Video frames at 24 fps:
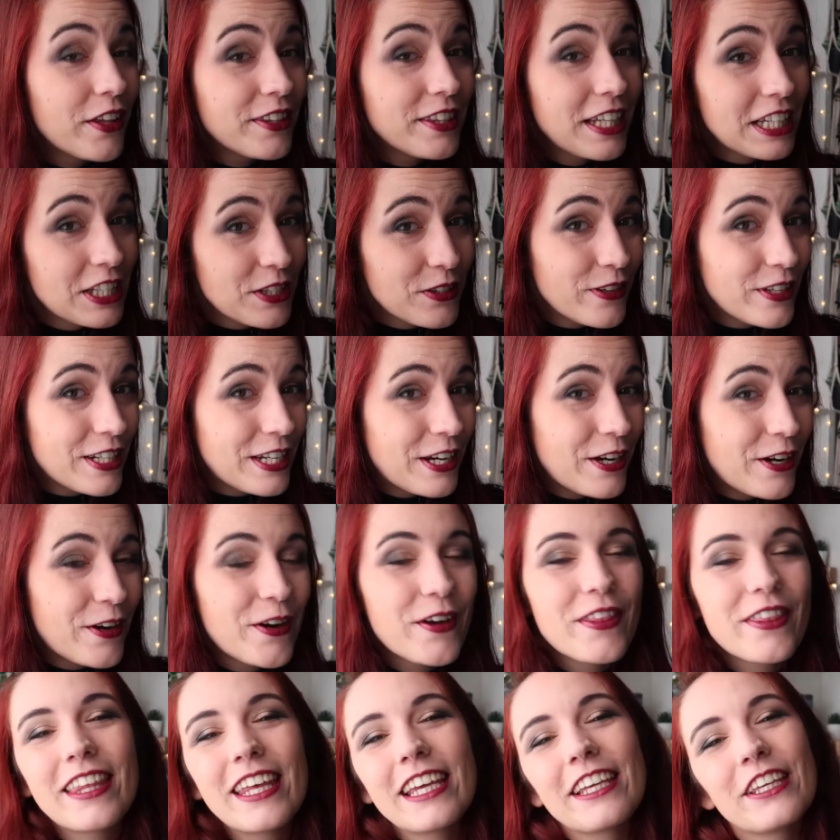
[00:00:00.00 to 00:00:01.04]
a next
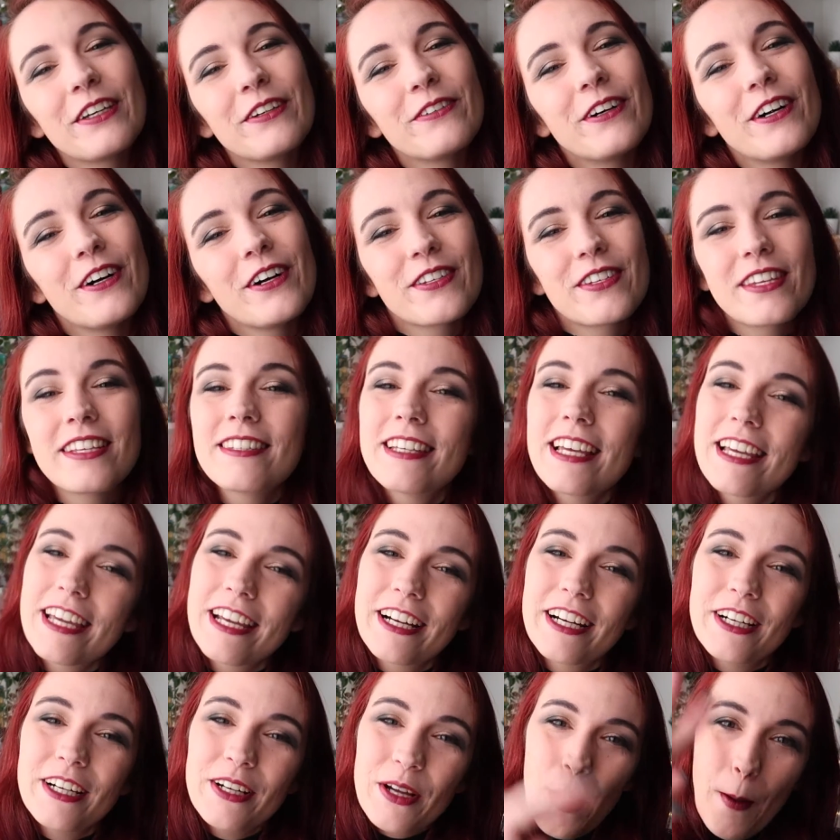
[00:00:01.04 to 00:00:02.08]
video. Thank you, wolves. Take
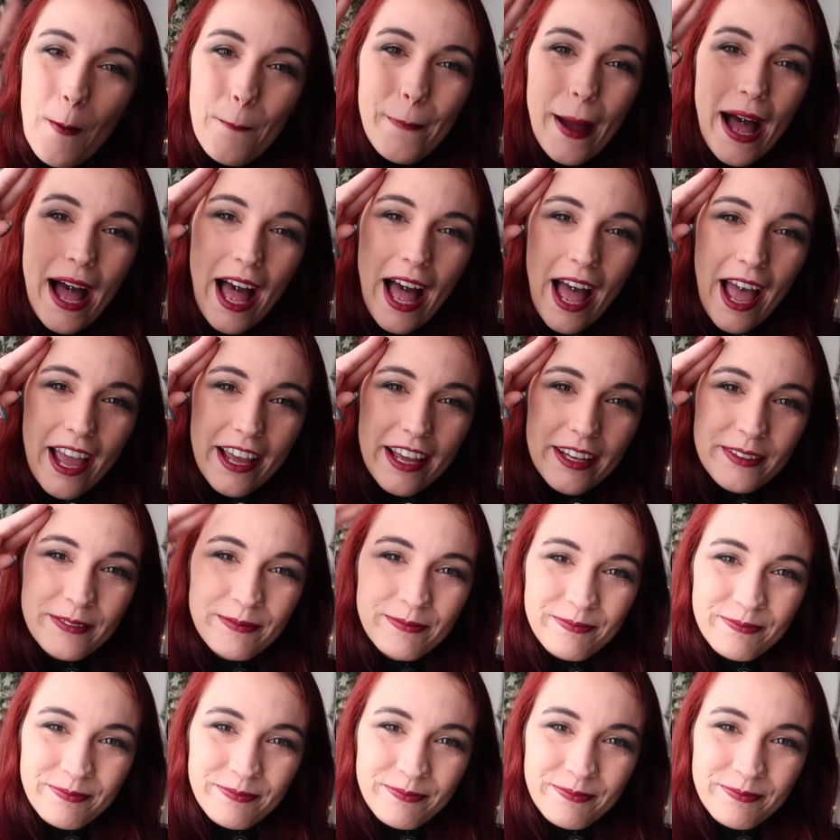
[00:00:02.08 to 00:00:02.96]
care, bye.